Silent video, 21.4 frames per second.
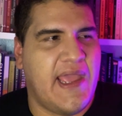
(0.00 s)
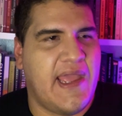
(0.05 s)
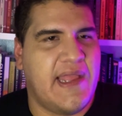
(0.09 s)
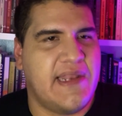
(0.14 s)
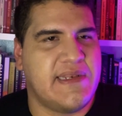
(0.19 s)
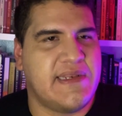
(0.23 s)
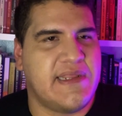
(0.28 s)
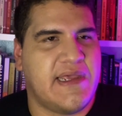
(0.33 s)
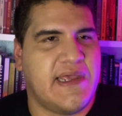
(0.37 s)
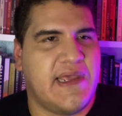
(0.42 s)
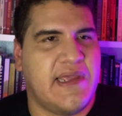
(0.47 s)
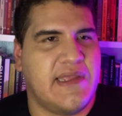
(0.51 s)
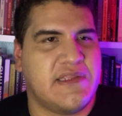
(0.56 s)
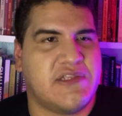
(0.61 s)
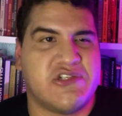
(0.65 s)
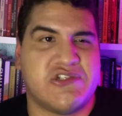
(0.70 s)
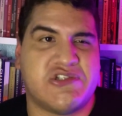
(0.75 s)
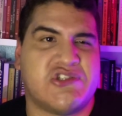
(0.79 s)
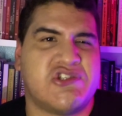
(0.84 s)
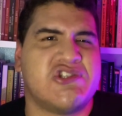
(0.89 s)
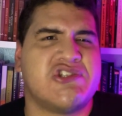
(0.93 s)
And
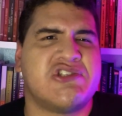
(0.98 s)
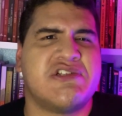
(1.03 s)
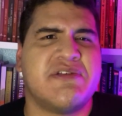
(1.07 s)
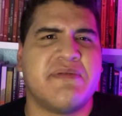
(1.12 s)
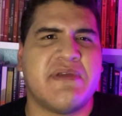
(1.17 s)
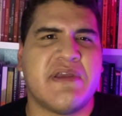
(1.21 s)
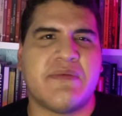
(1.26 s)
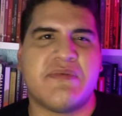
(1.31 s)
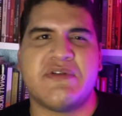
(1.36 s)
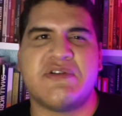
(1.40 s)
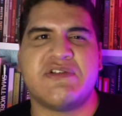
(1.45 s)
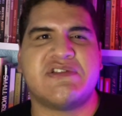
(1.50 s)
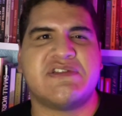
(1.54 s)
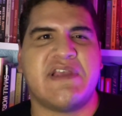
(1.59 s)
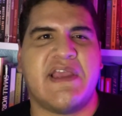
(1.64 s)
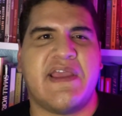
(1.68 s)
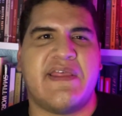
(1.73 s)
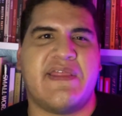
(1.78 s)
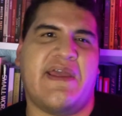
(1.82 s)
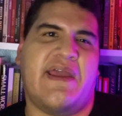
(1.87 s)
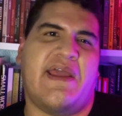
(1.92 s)
just to be able to
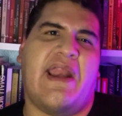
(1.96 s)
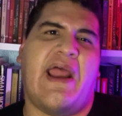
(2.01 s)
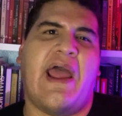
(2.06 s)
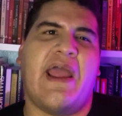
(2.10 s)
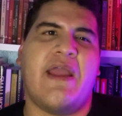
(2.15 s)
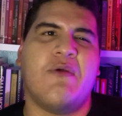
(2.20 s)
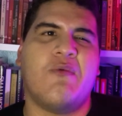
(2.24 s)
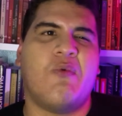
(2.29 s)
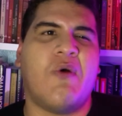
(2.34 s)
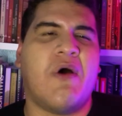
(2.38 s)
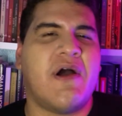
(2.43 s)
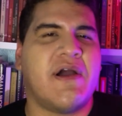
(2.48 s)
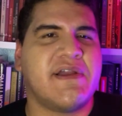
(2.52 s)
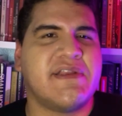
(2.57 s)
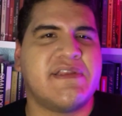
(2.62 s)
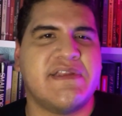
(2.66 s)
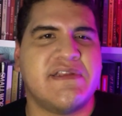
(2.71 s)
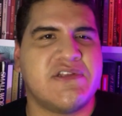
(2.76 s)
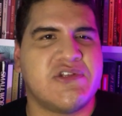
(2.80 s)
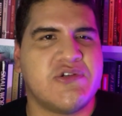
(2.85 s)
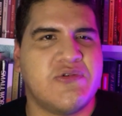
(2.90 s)
say that I
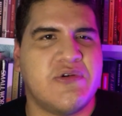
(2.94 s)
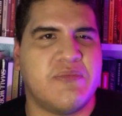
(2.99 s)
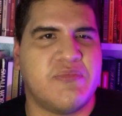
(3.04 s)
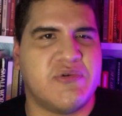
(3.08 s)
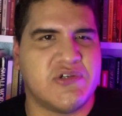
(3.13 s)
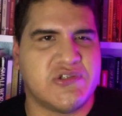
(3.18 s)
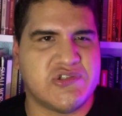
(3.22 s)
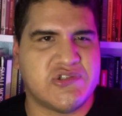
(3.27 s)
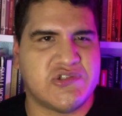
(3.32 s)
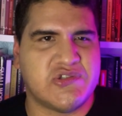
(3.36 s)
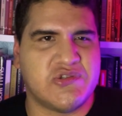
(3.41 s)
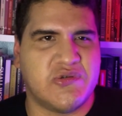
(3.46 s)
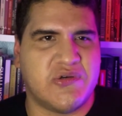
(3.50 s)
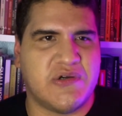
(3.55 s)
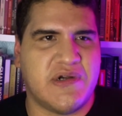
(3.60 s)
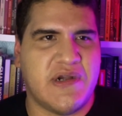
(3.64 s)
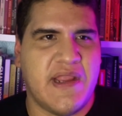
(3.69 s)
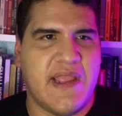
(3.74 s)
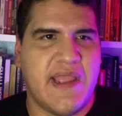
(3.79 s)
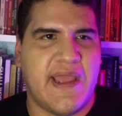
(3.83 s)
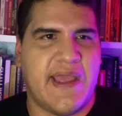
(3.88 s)
walked into a
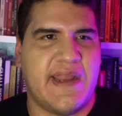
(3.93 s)
bookstore